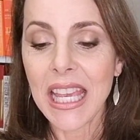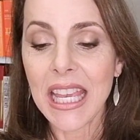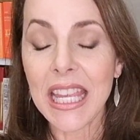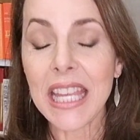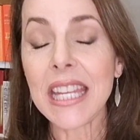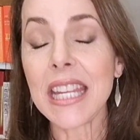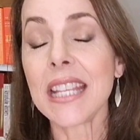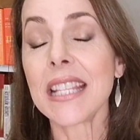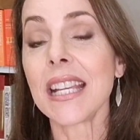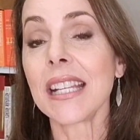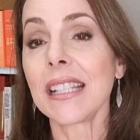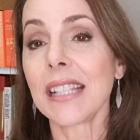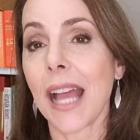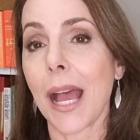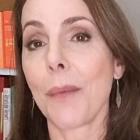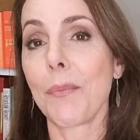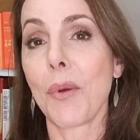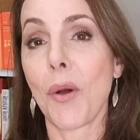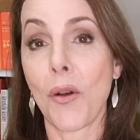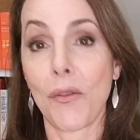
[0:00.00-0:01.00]
It is a
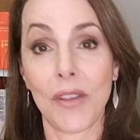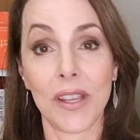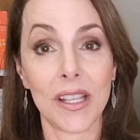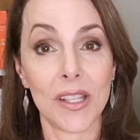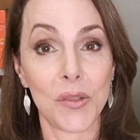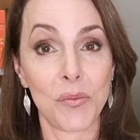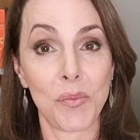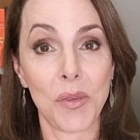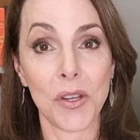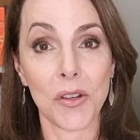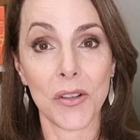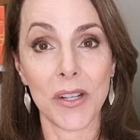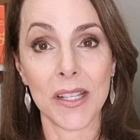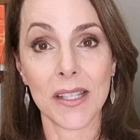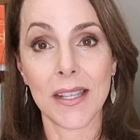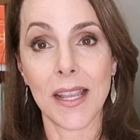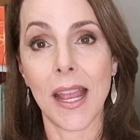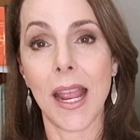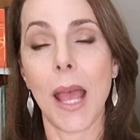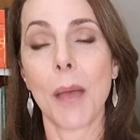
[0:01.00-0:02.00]
type of
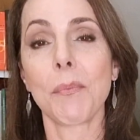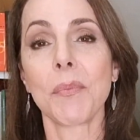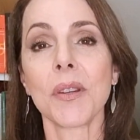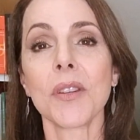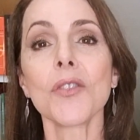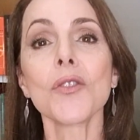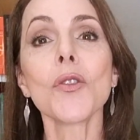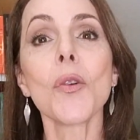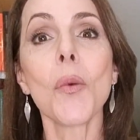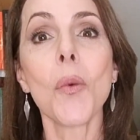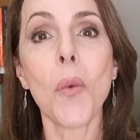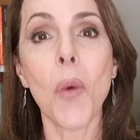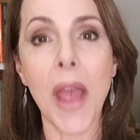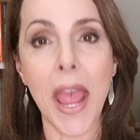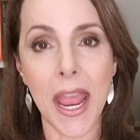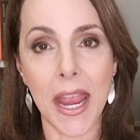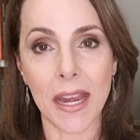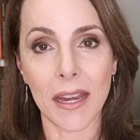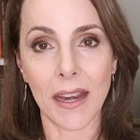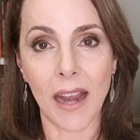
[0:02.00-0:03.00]
experience that happens
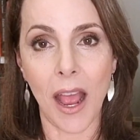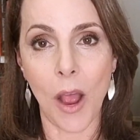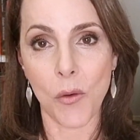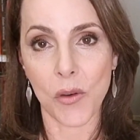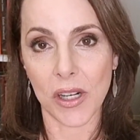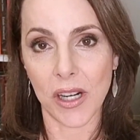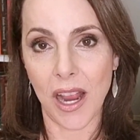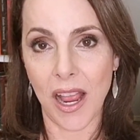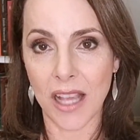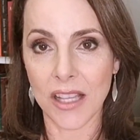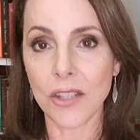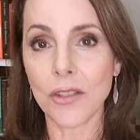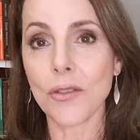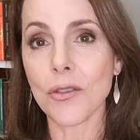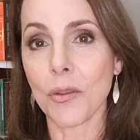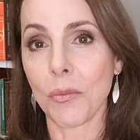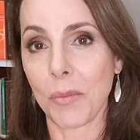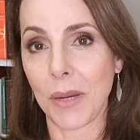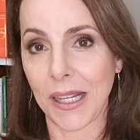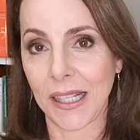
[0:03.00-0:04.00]
when our
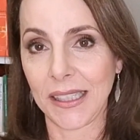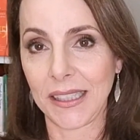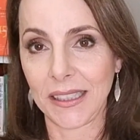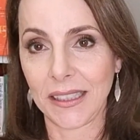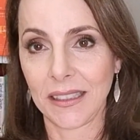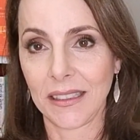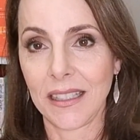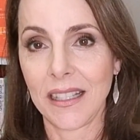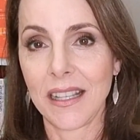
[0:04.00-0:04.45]
astral body